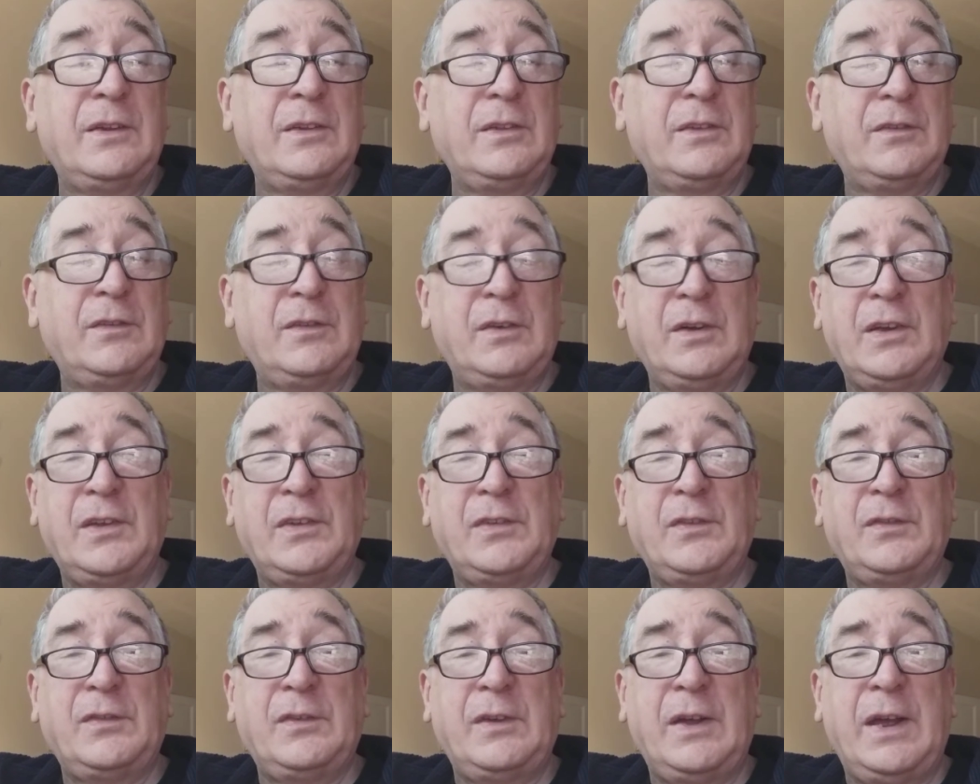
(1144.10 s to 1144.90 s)
the
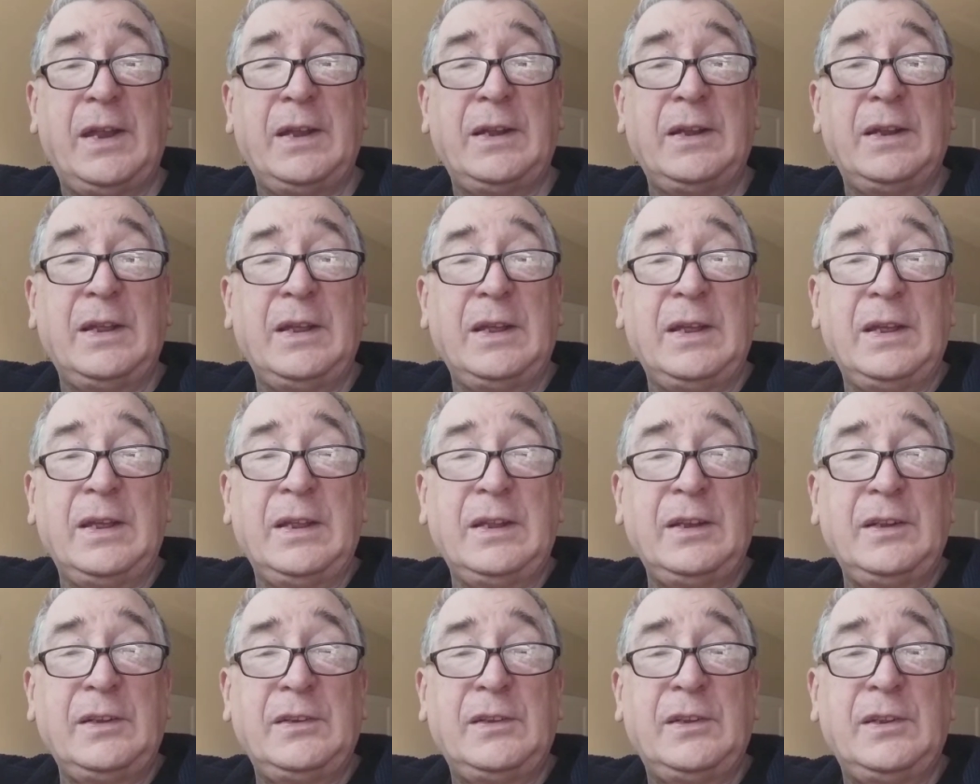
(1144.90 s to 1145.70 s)
first fret
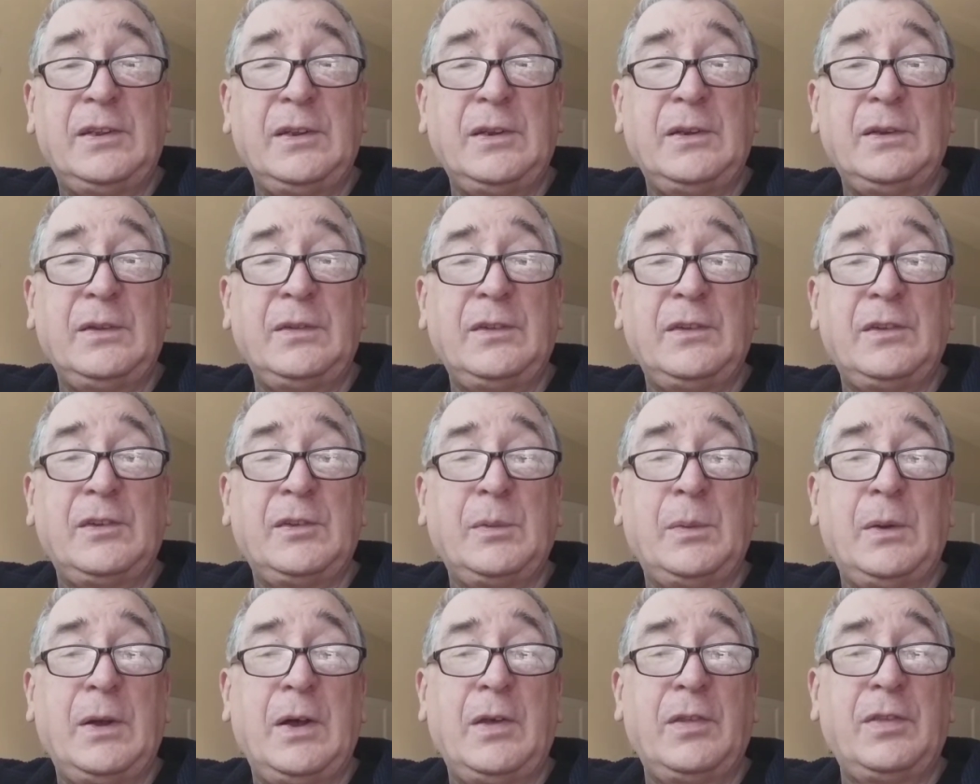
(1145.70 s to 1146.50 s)
to the
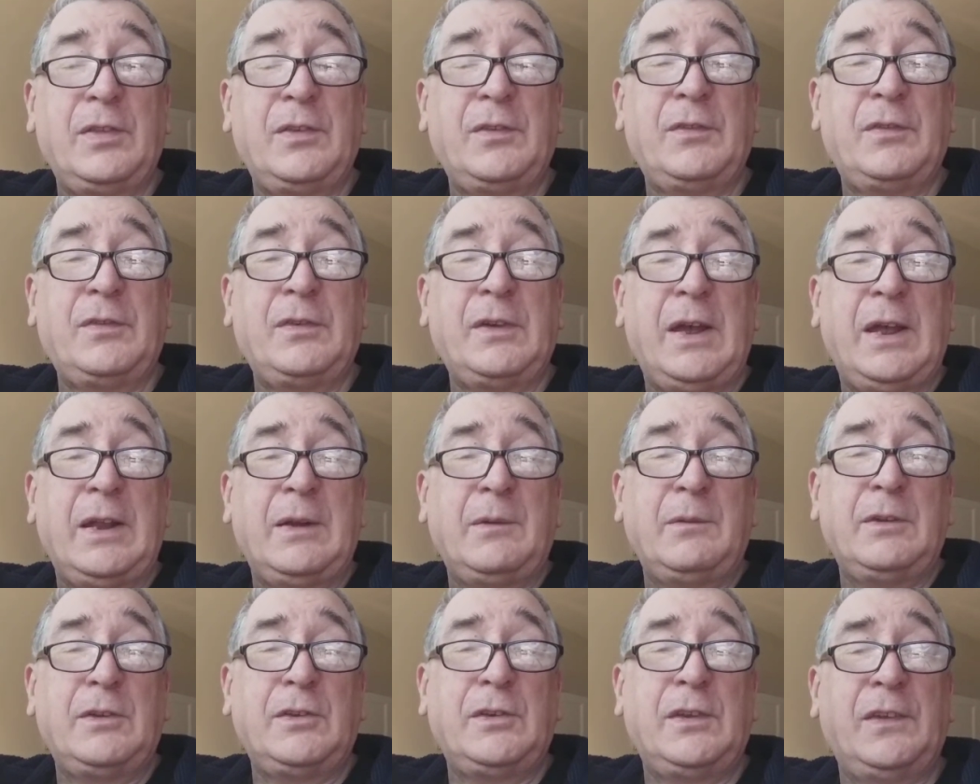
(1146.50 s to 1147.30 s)
12th
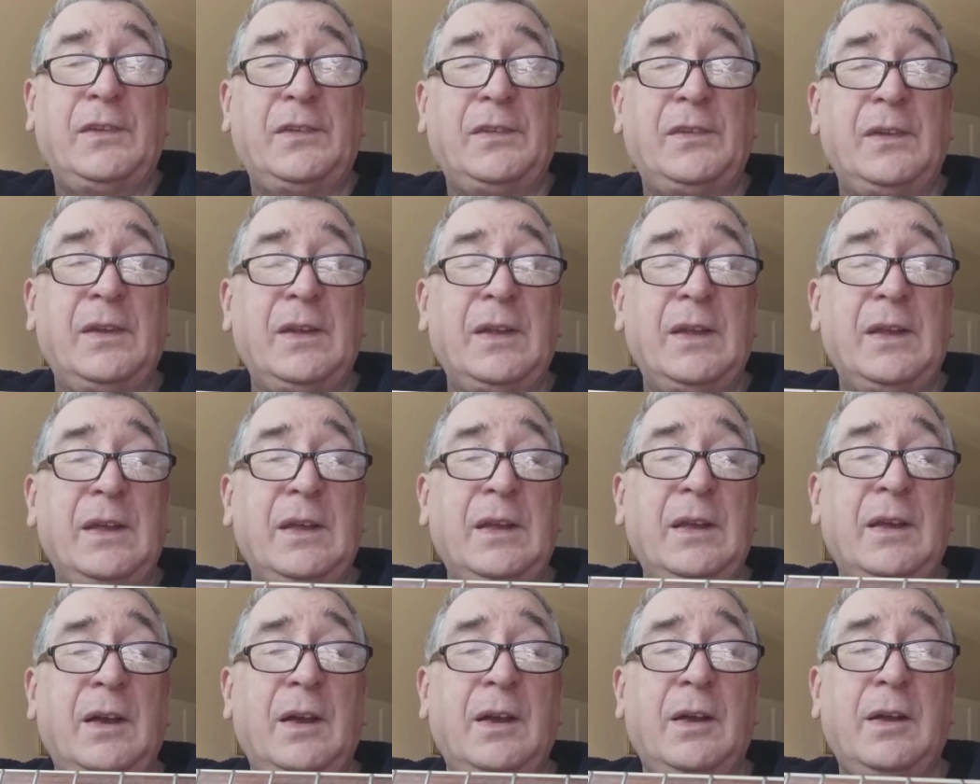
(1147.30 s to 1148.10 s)
fret, which is
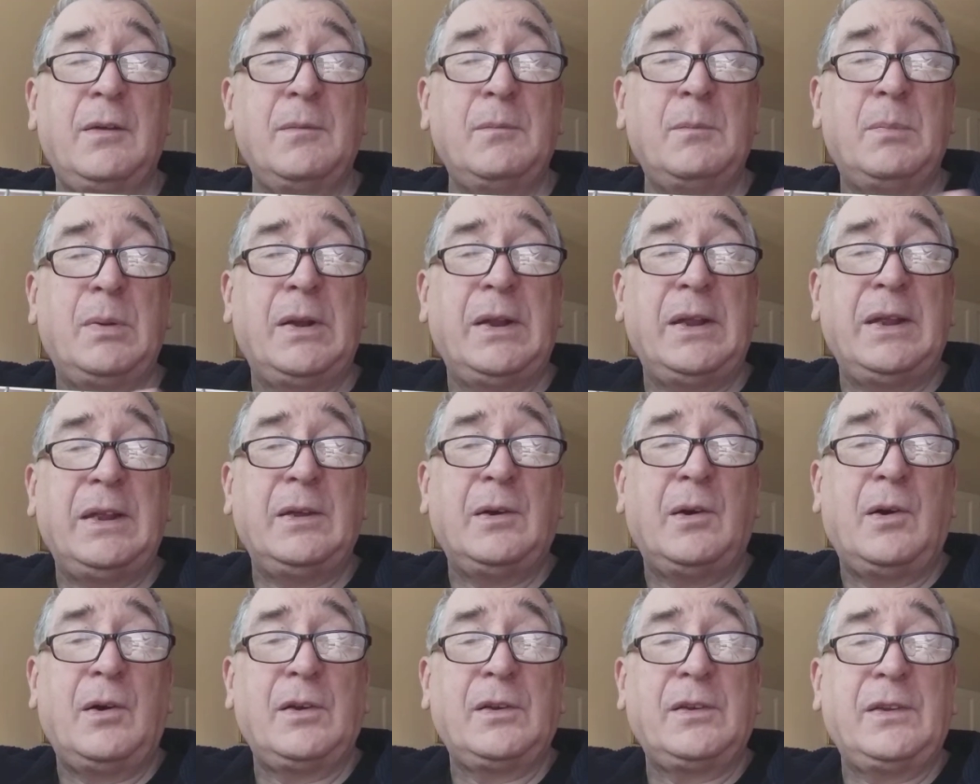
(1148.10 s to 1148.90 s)
a
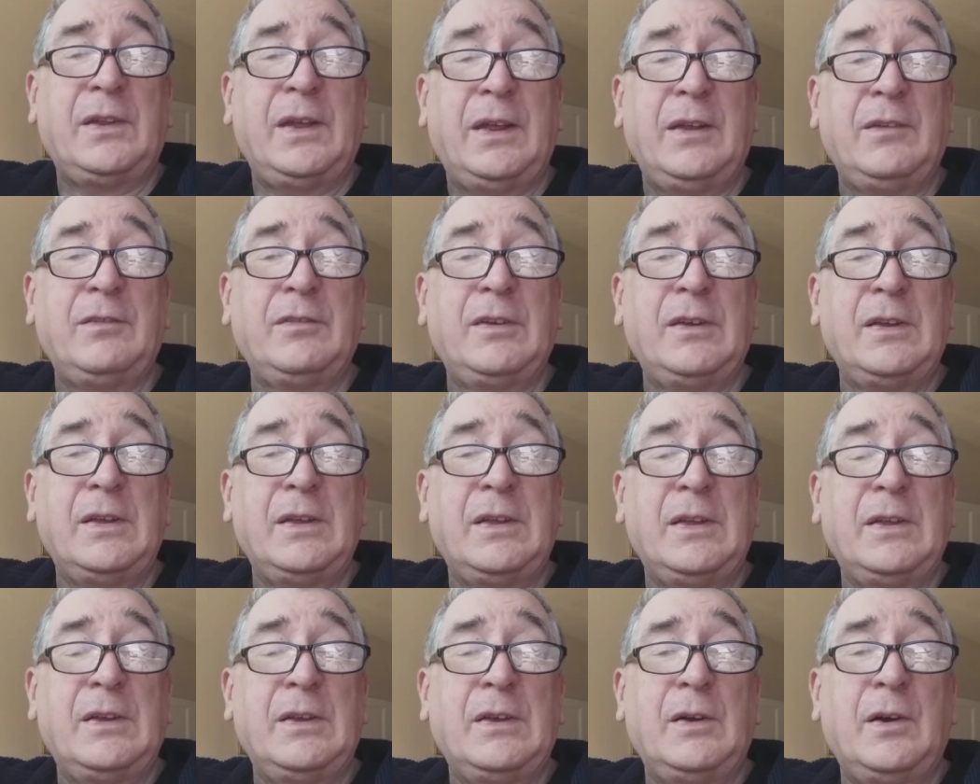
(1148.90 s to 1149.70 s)
complete octave
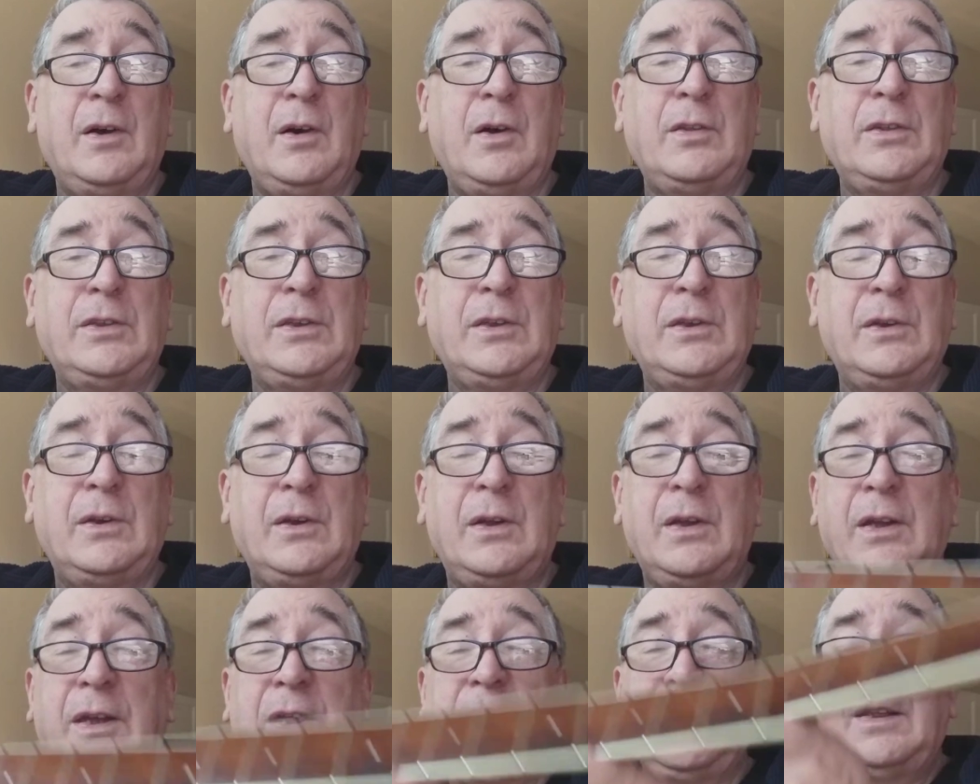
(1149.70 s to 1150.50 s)
on
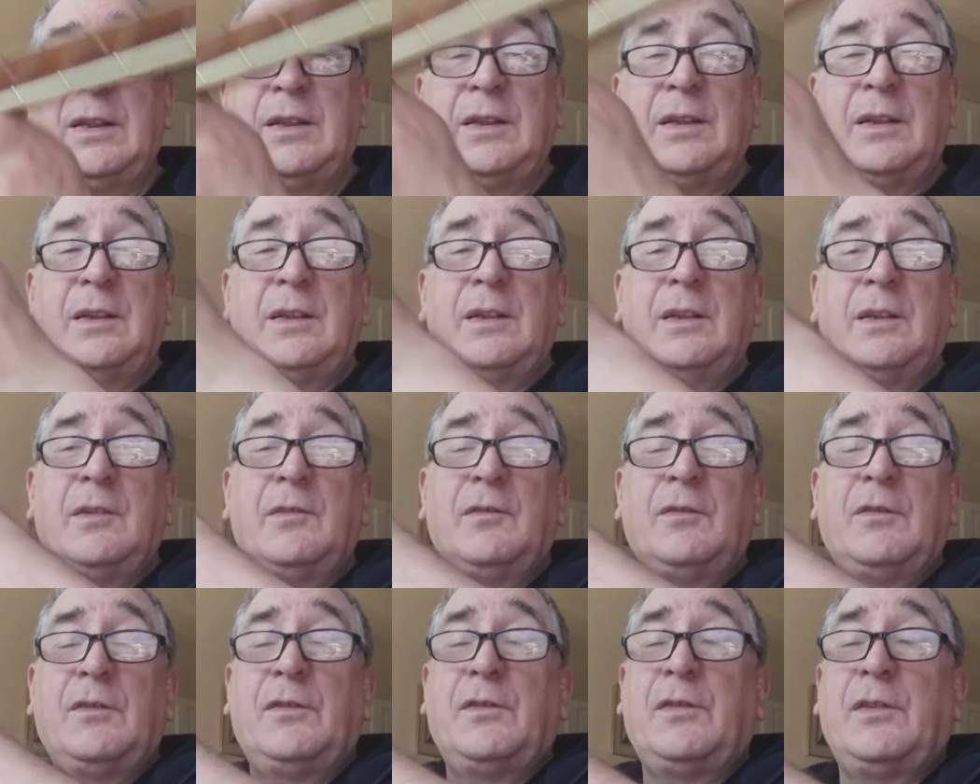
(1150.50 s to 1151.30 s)
your
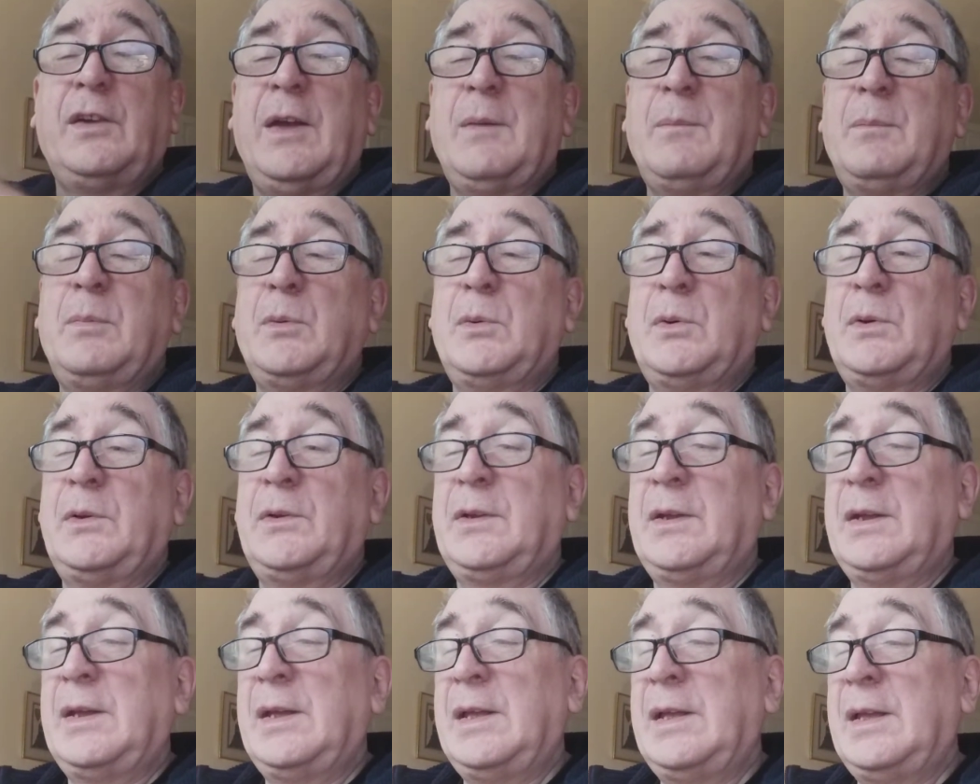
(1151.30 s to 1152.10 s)

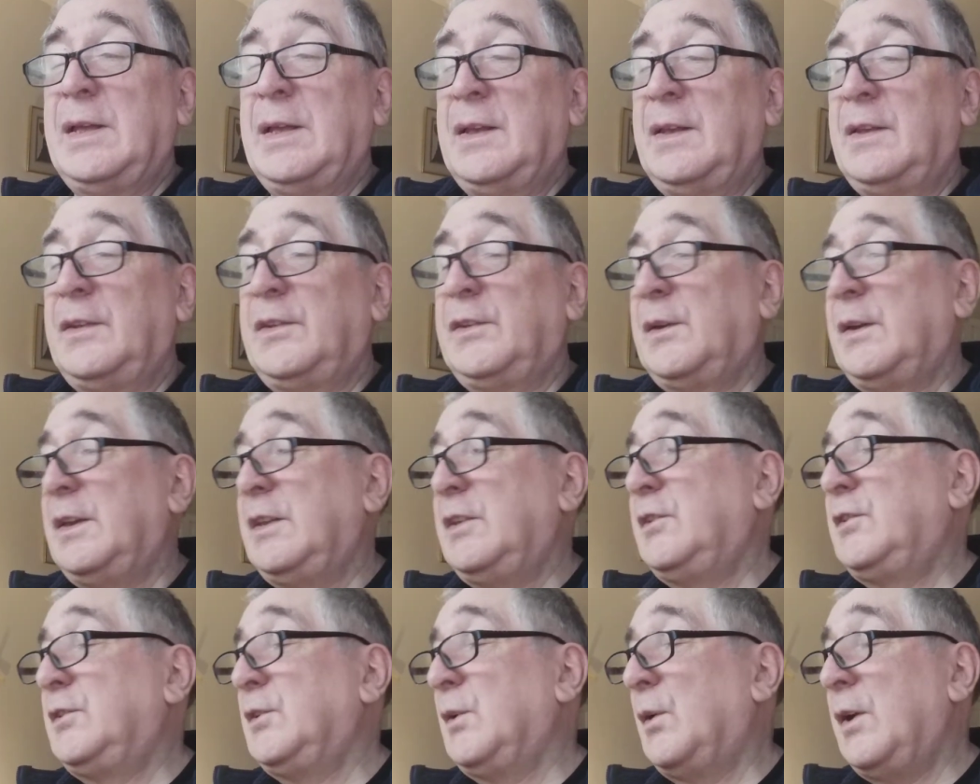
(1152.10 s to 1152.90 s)
fretboard. So
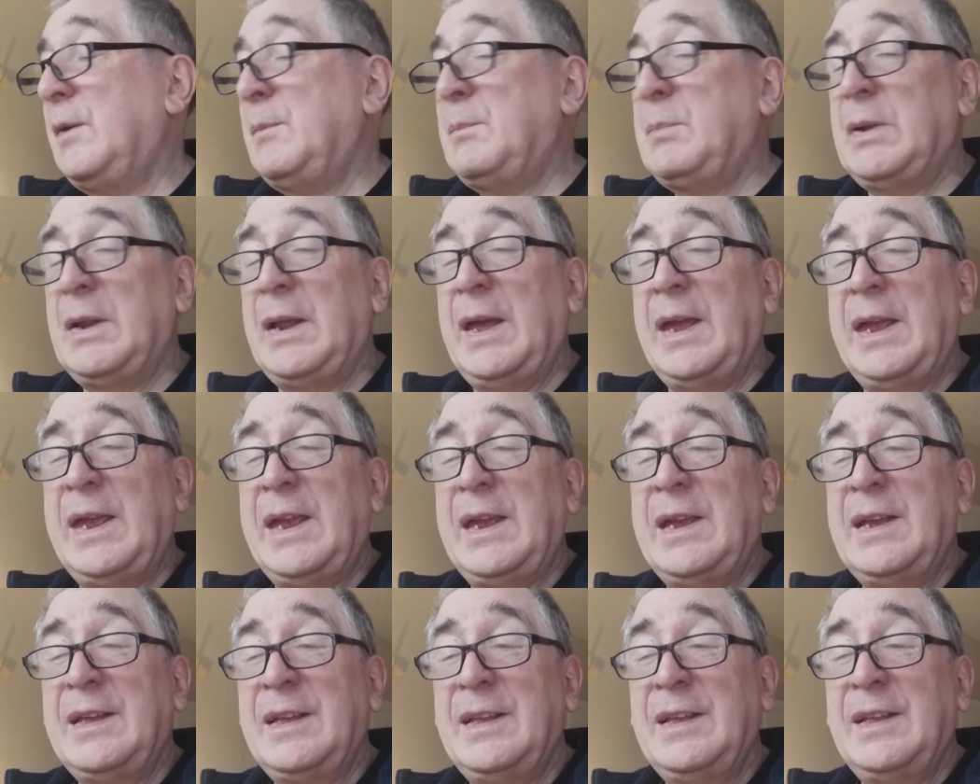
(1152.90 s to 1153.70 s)
enjoy
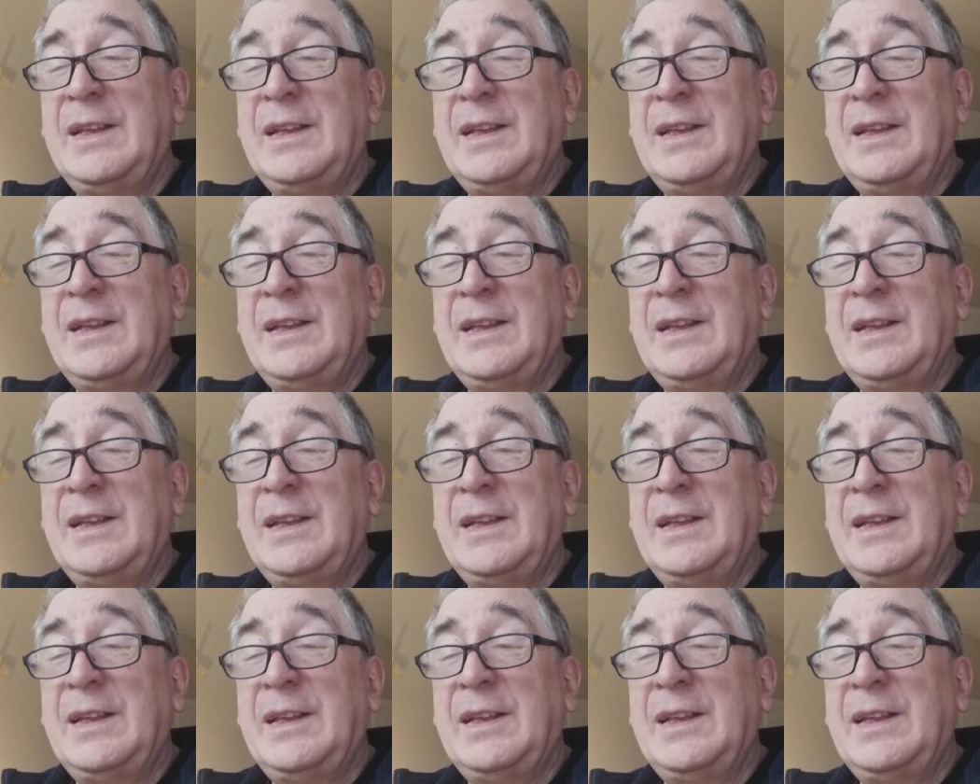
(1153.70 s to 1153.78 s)
playing.